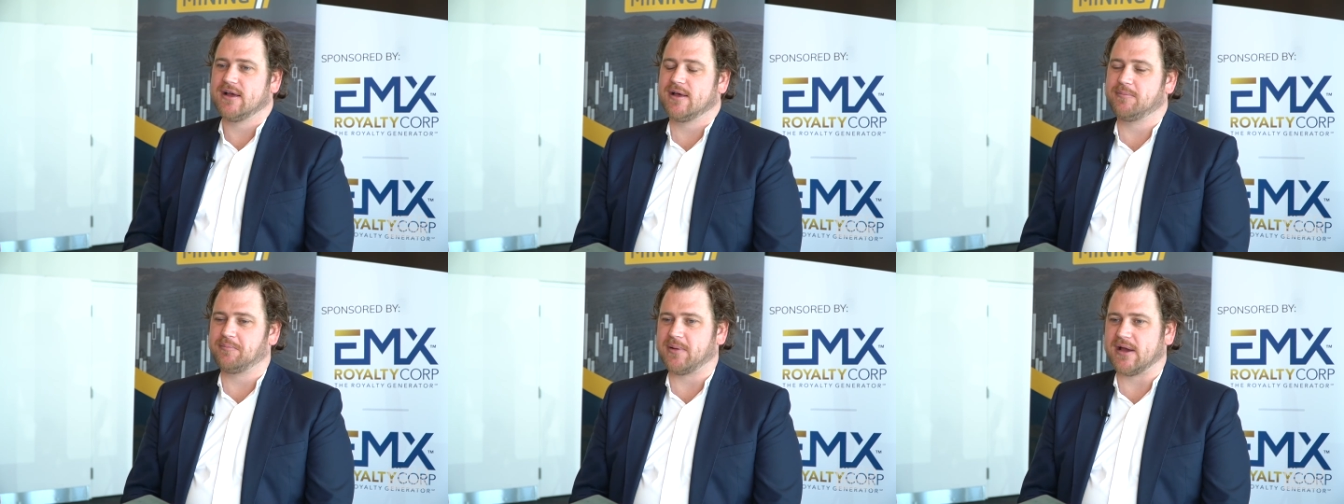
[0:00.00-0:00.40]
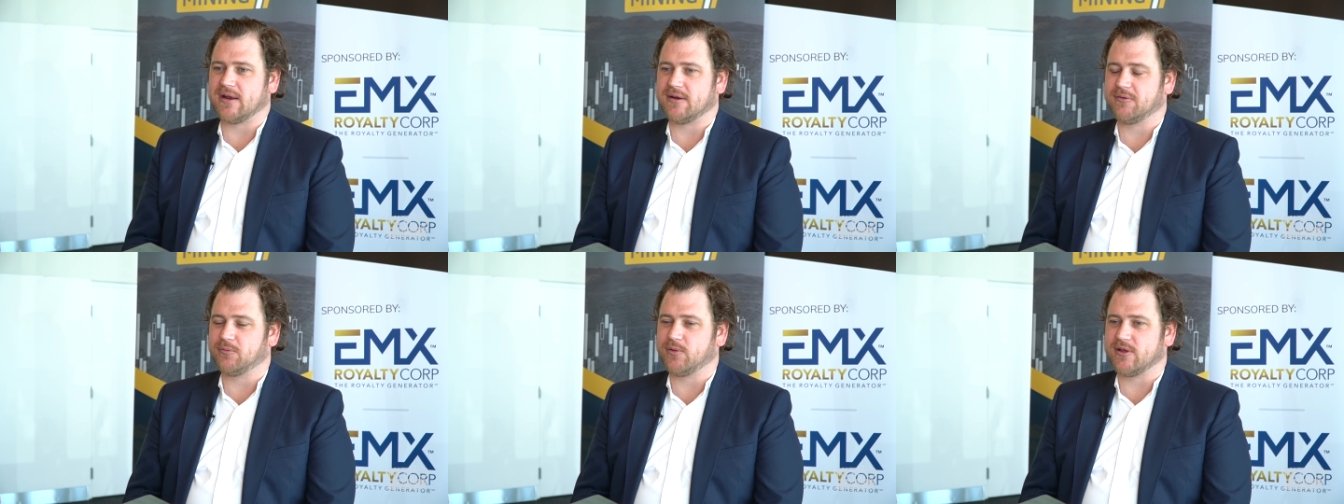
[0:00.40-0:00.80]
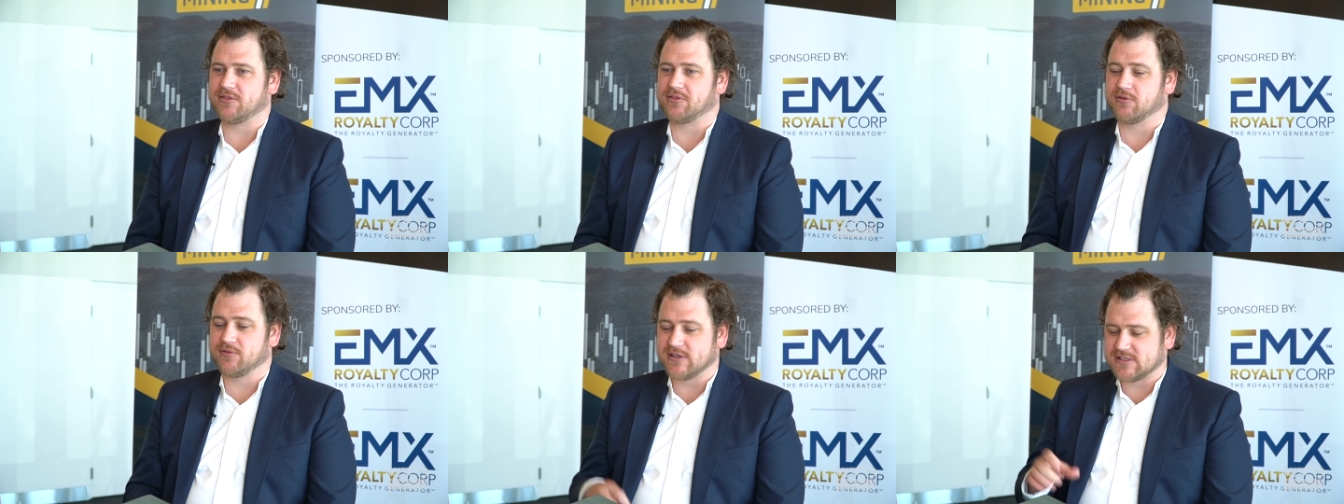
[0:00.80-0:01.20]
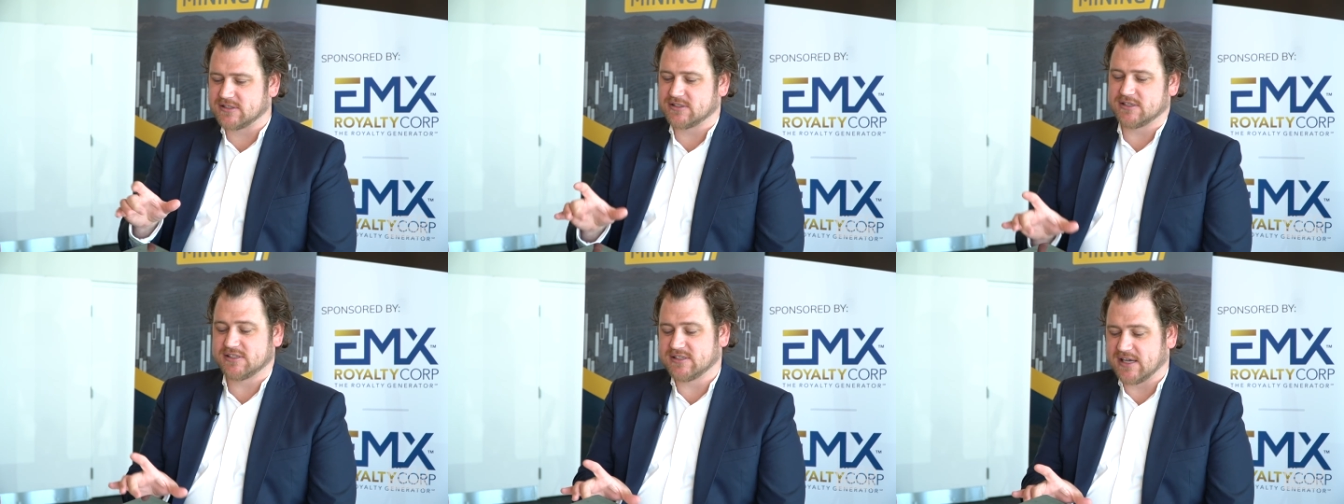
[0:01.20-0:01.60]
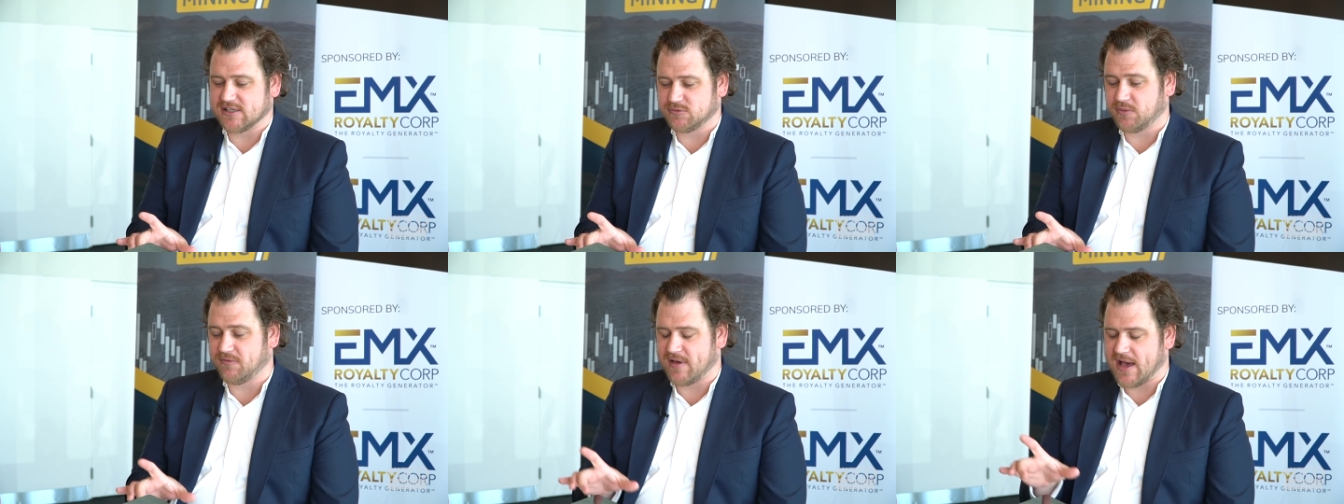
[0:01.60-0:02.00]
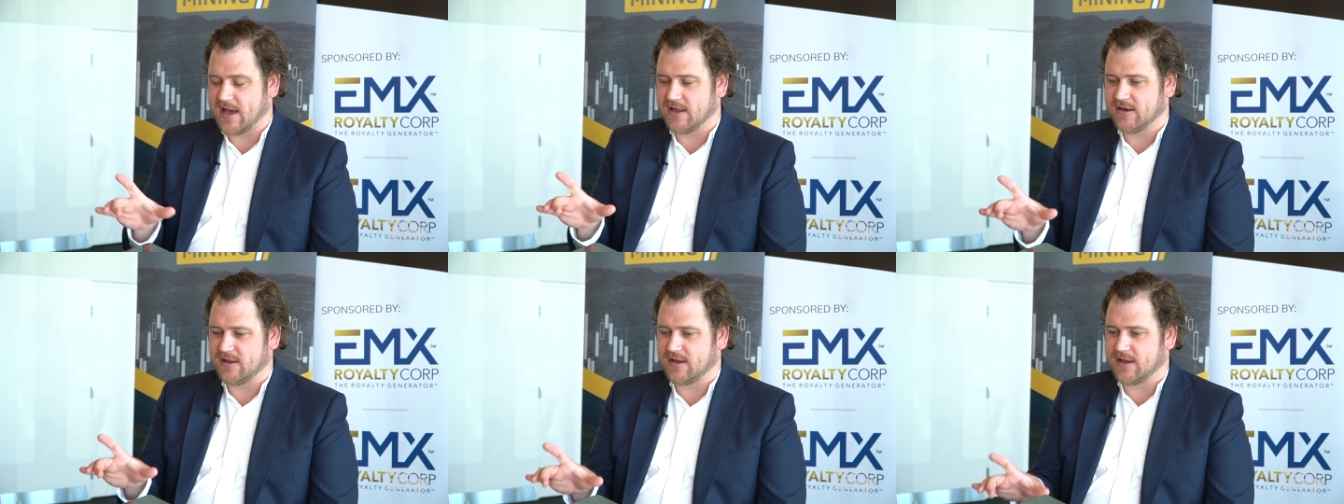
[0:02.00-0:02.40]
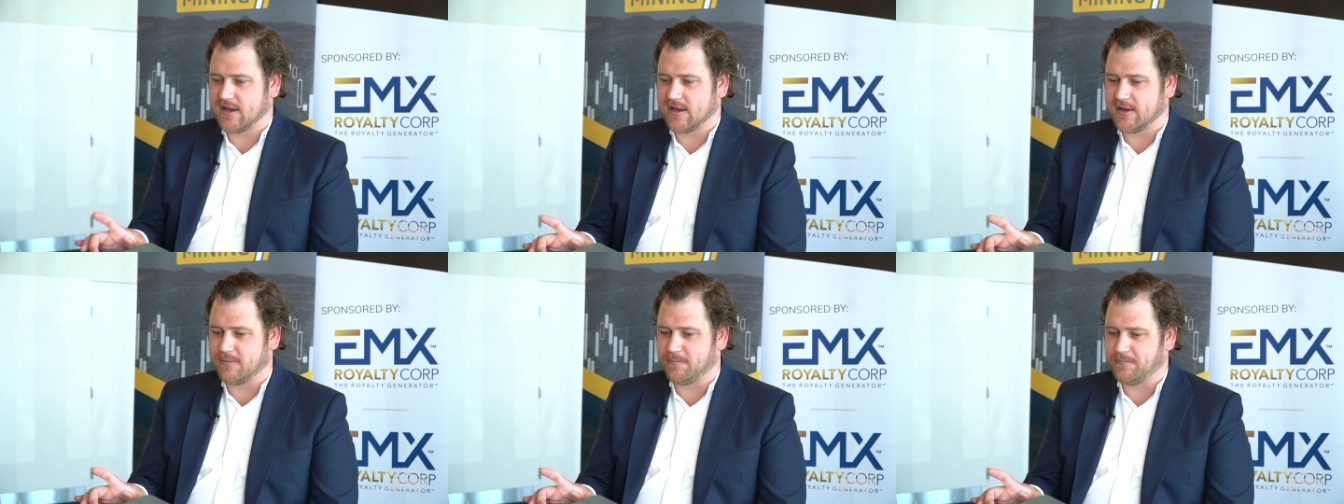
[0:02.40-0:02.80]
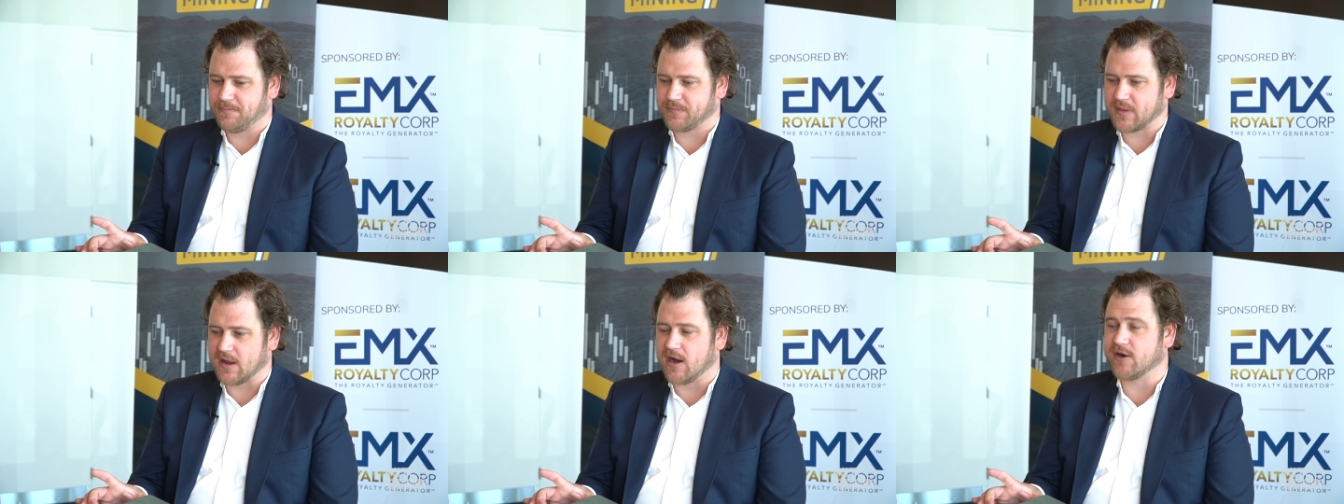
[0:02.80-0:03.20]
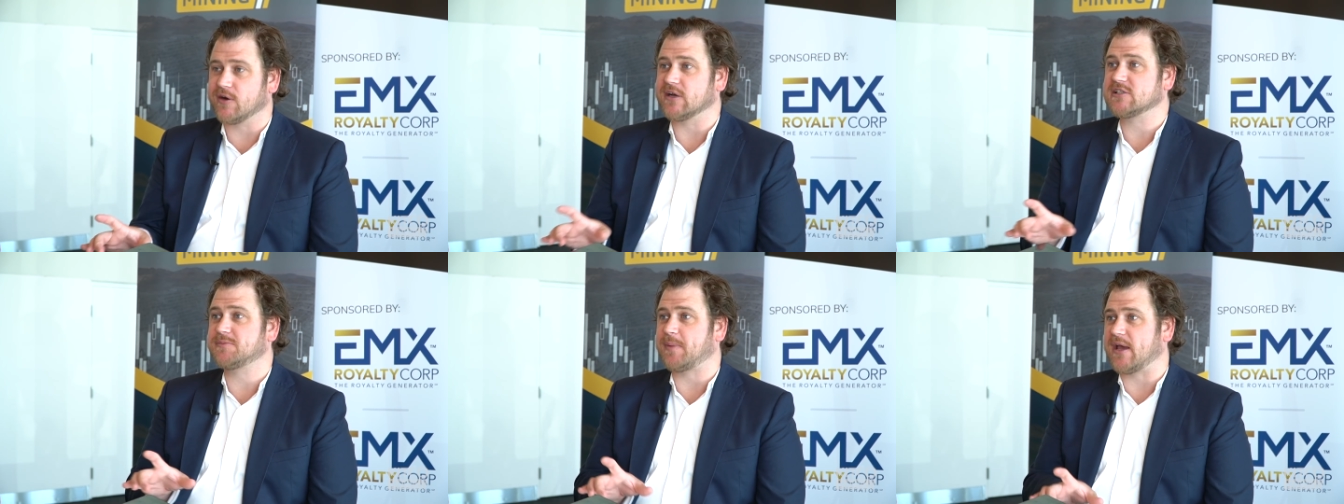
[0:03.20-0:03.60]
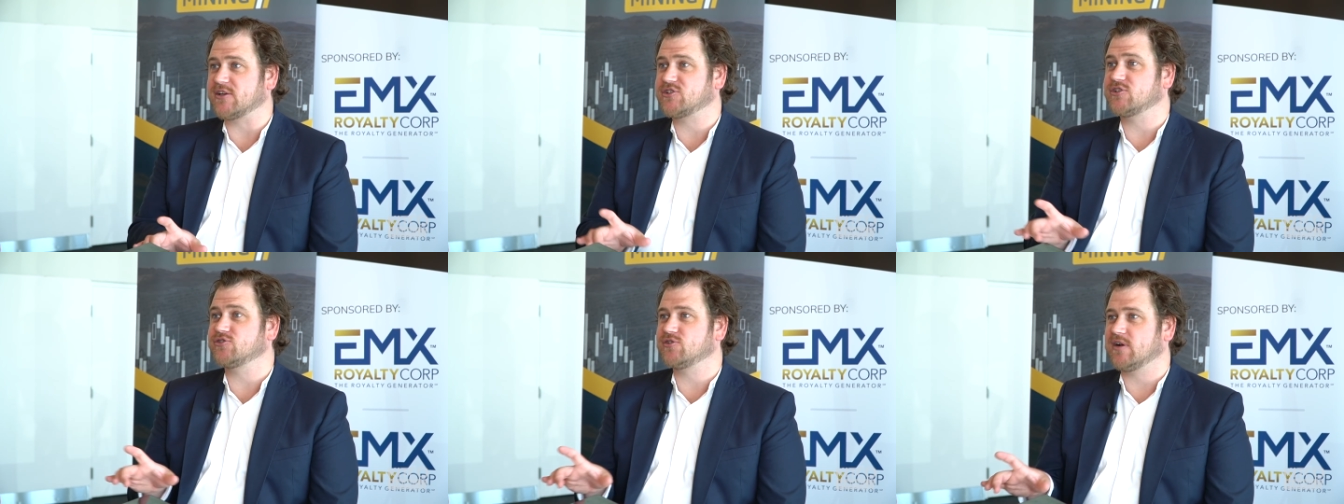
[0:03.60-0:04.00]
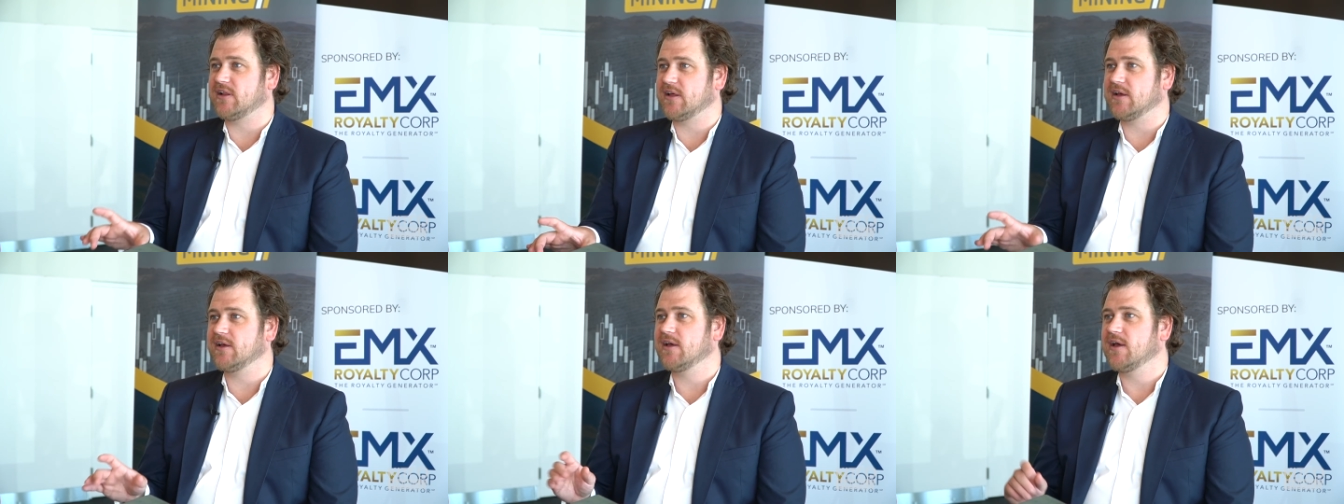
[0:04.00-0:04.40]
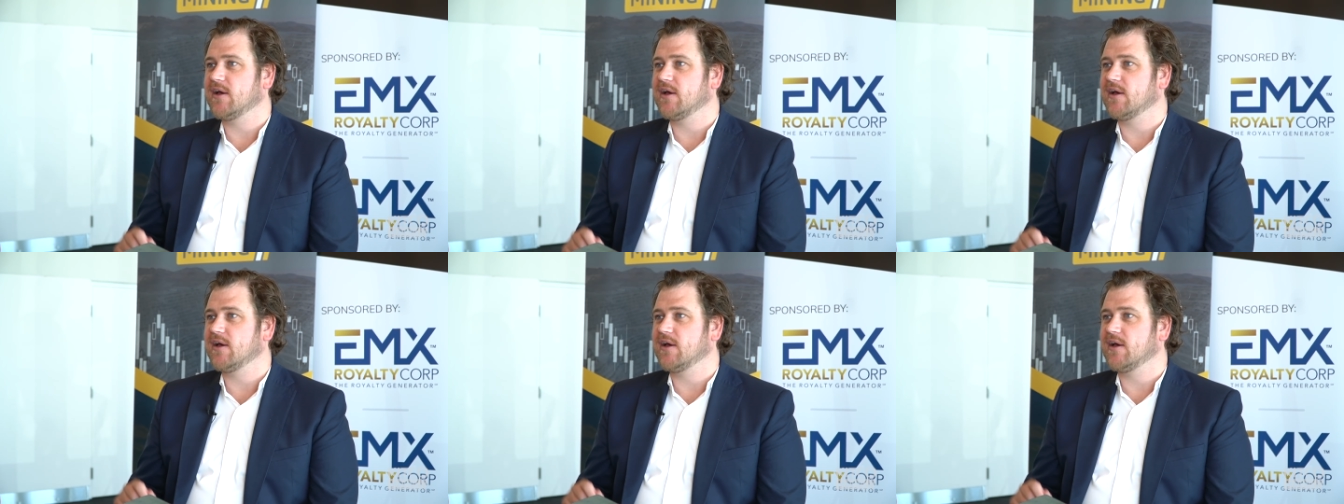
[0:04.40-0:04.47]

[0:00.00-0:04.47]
but with the recent success we've had on our expansion drilling,